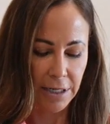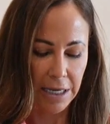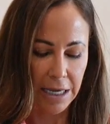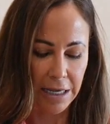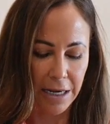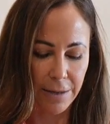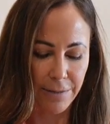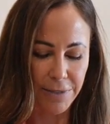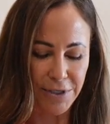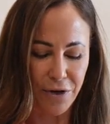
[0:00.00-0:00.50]

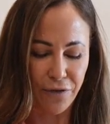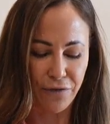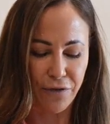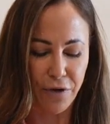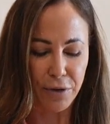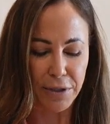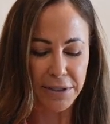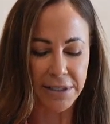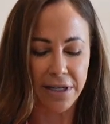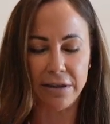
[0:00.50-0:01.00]
And I'm so
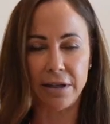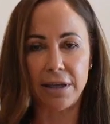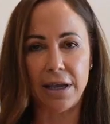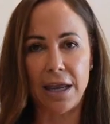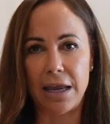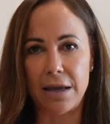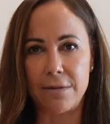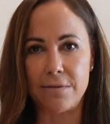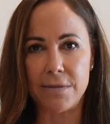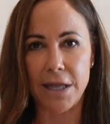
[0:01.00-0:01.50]
focused on the
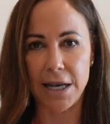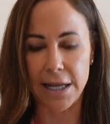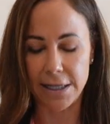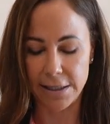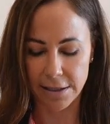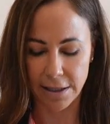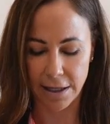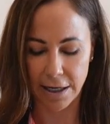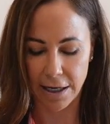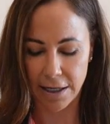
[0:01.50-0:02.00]
game that
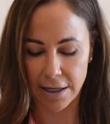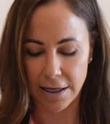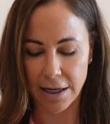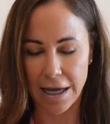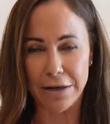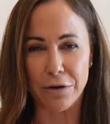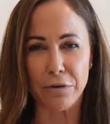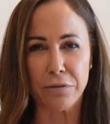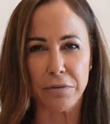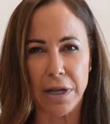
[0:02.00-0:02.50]
it's like,
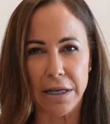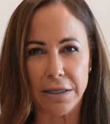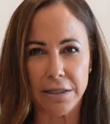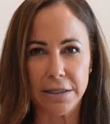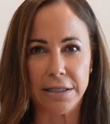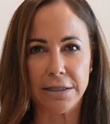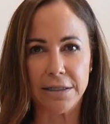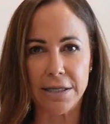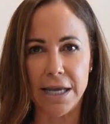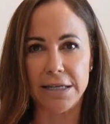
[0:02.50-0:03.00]
I don't
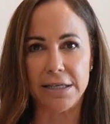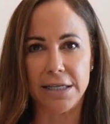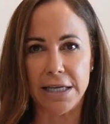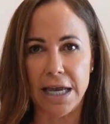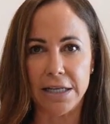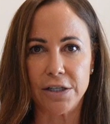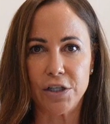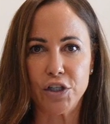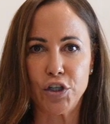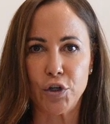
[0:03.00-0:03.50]
tend to
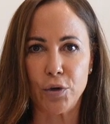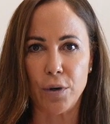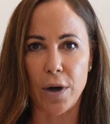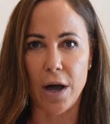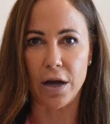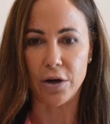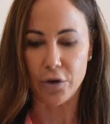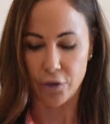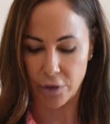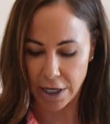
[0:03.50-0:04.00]
get too
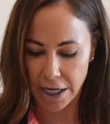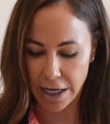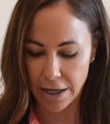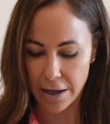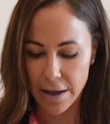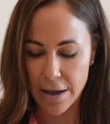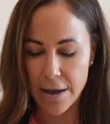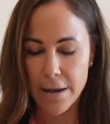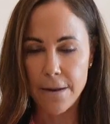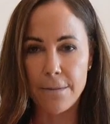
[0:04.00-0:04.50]

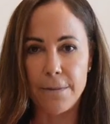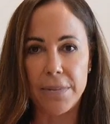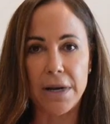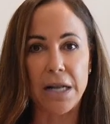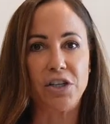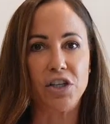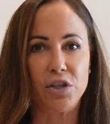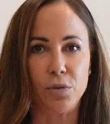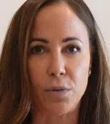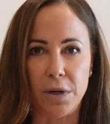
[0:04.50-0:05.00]
hungry, but
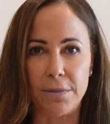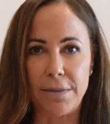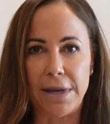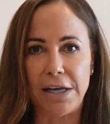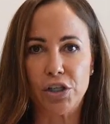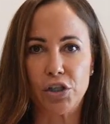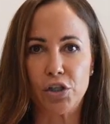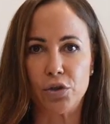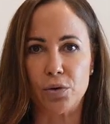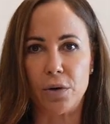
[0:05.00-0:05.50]
I just want to
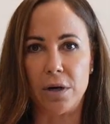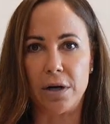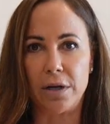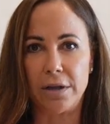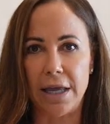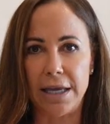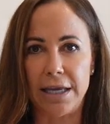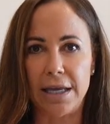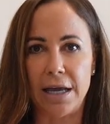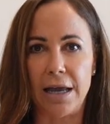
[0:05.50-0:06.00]
make sure
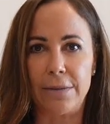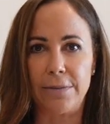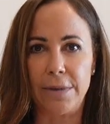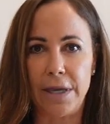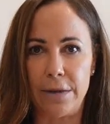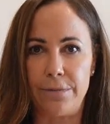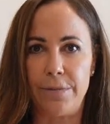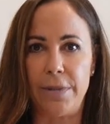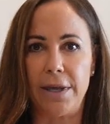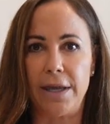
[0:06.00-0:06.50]
like I'm
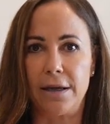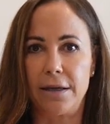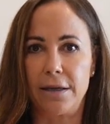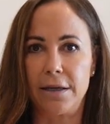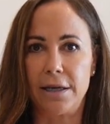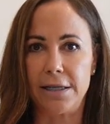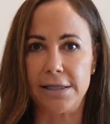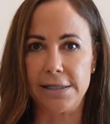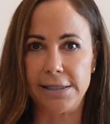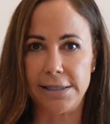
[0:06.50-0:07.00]
keeping
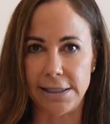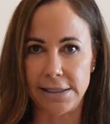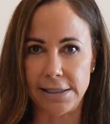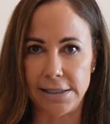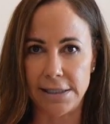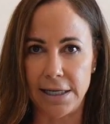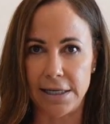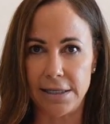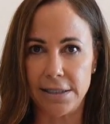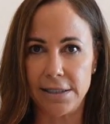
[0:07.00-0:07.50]

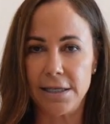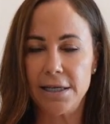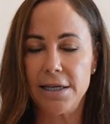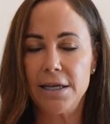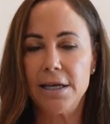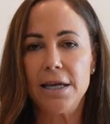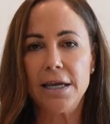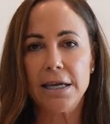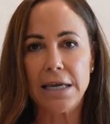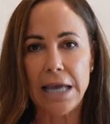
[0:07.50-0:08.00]
consistent
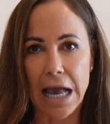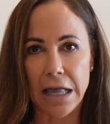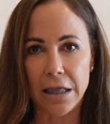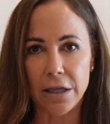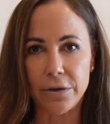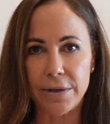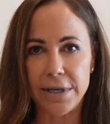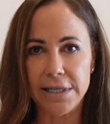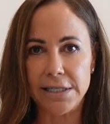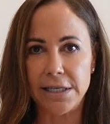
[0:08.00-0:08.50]

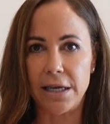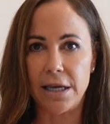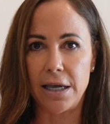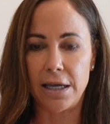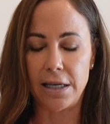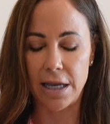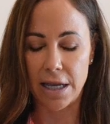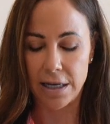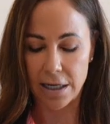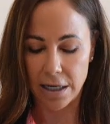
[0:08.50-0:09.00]
calories
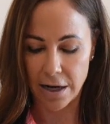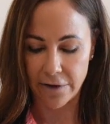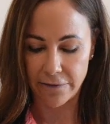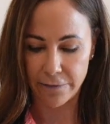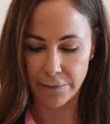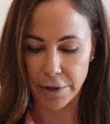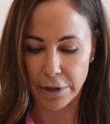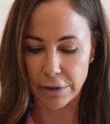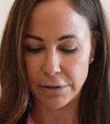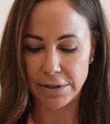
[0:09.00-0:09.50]
in and enough
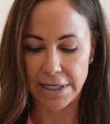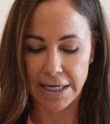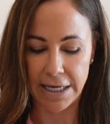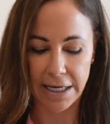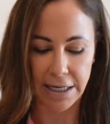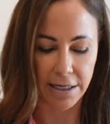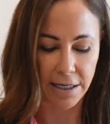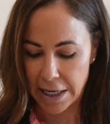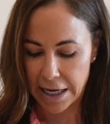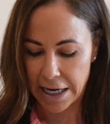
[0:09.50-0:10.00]

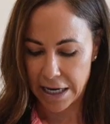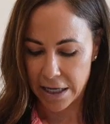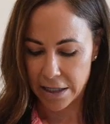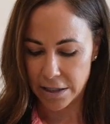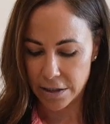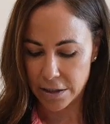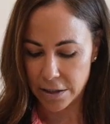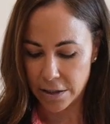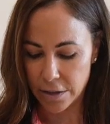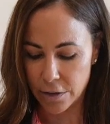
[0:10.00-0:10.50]
protein.
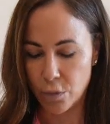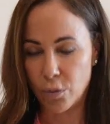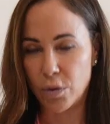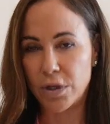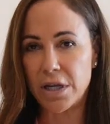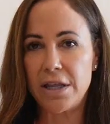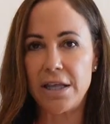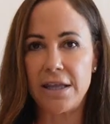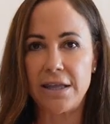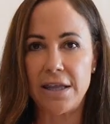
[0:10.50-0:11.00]
And
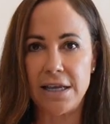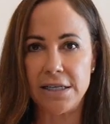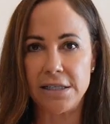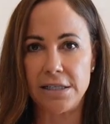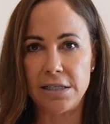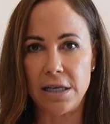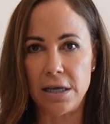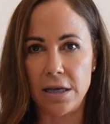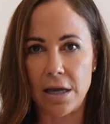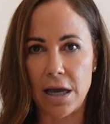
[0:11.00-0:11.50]
one of the
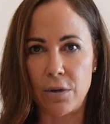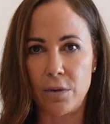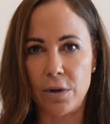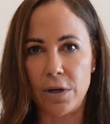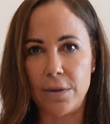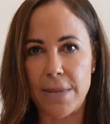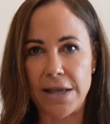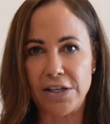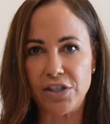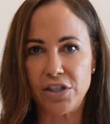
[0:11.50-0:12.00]
things I
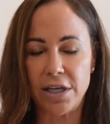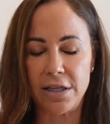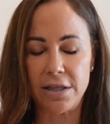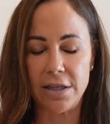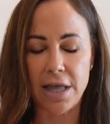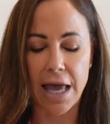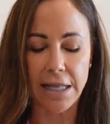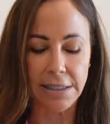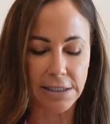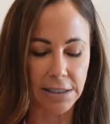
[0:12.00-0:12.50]
want to mention
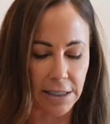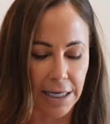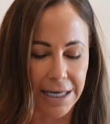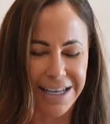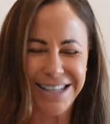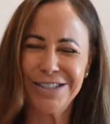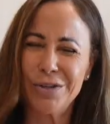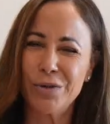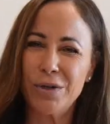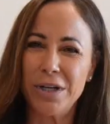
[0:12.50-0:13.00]
that's
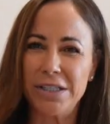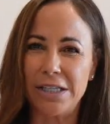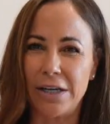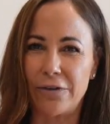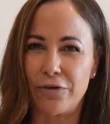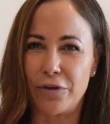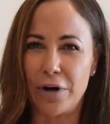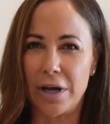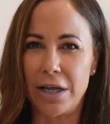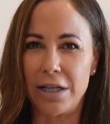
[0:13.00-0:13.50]
like sort of
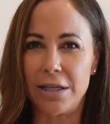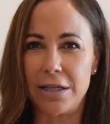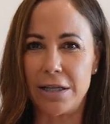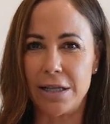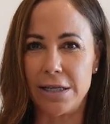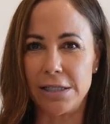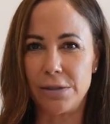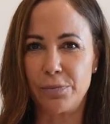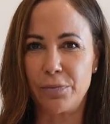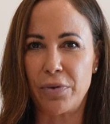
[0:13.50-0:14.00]
different
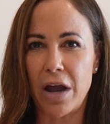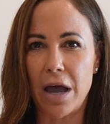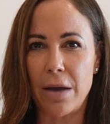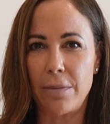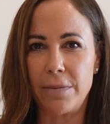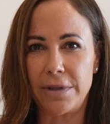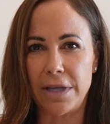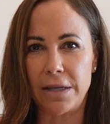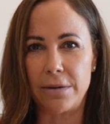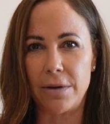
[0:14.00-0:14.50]
this
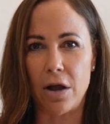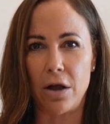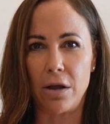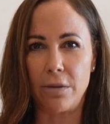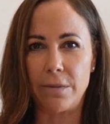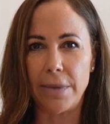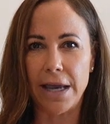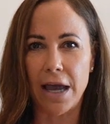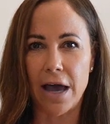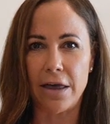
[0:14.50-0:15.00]
prep than all
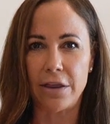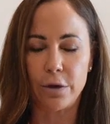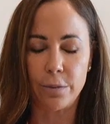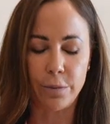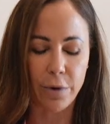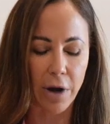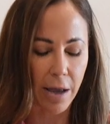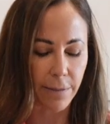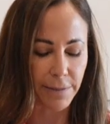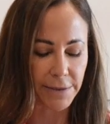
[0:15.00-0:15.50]
my other
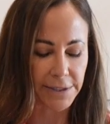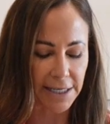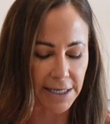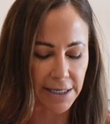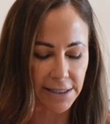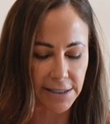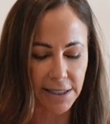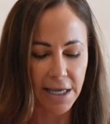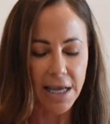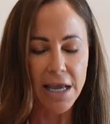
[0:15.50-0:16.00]
preps
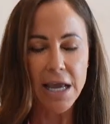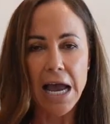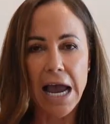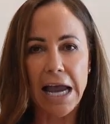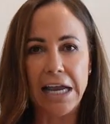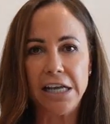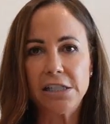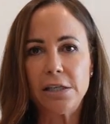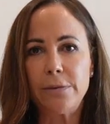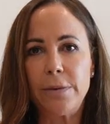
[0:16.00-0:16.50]
is
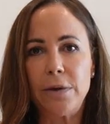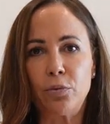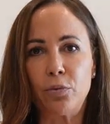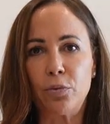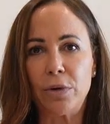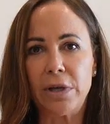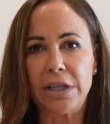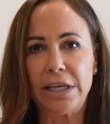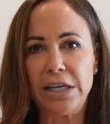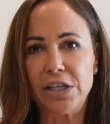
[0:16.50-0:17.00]
I used to be
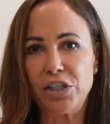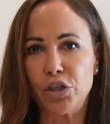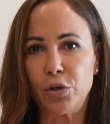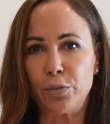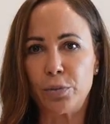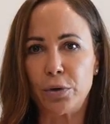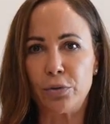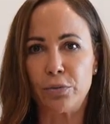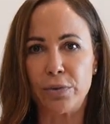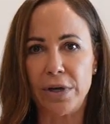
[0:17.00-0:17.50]
really
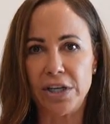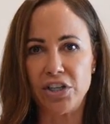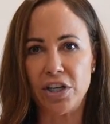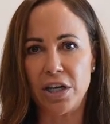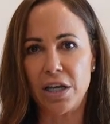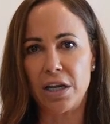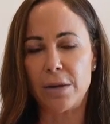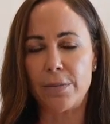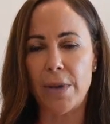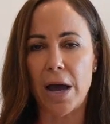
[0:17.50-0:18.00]
super
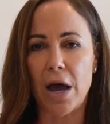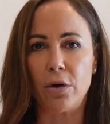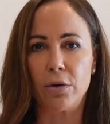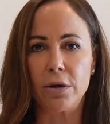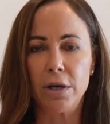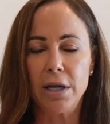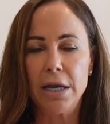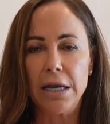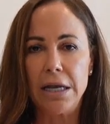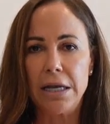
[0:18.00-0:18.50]
rigid
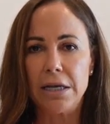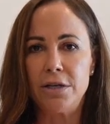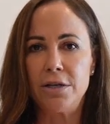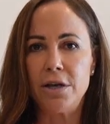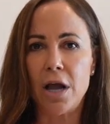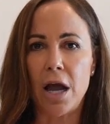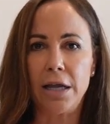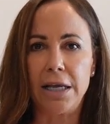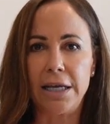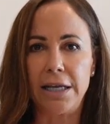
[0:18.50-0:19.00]
about
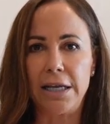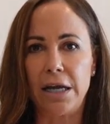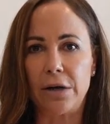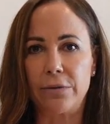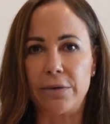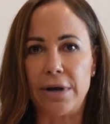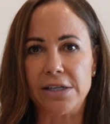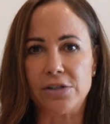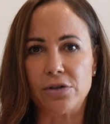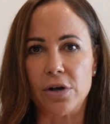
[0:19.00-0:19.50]
not eating at
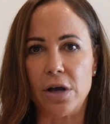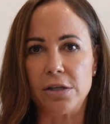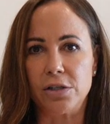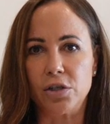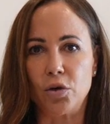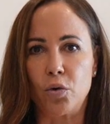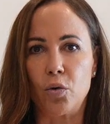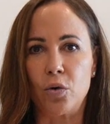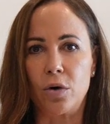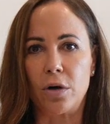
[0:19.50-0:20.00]
restaurants
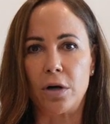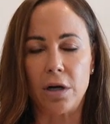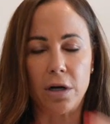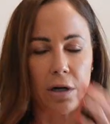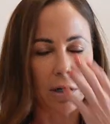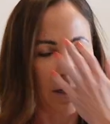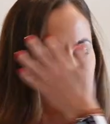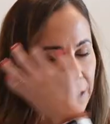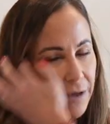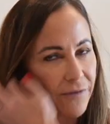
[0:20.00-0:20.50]

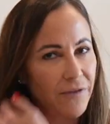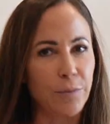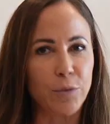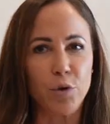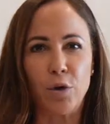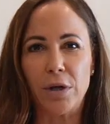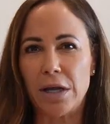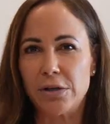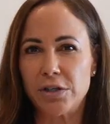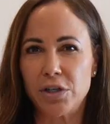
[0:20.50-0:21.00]
or if I'm
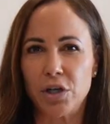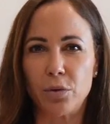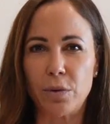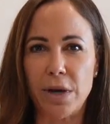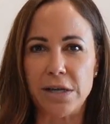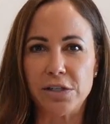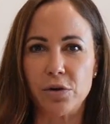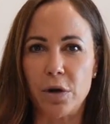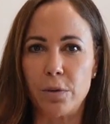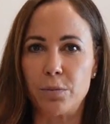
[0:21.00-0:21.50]
going out to a
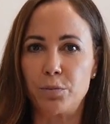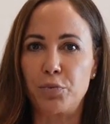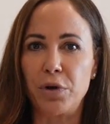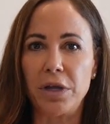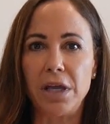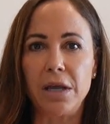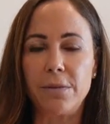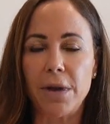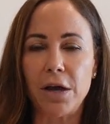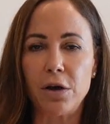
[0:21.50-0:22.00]
restaurant,
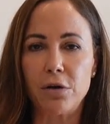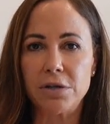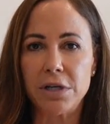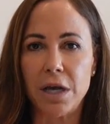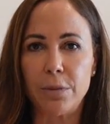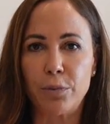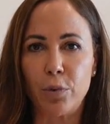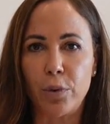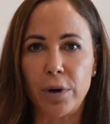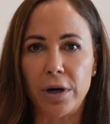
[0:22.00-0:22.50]
bringing my own
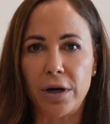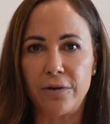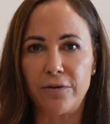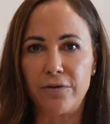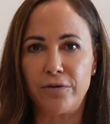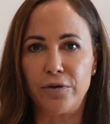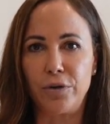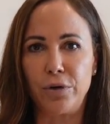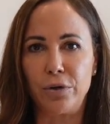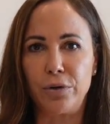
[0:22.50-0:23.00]
Tupperware of
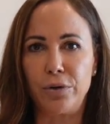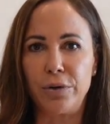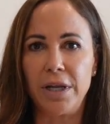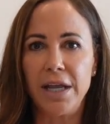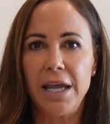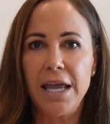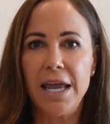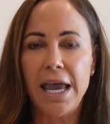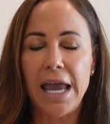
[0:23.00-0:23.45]
food.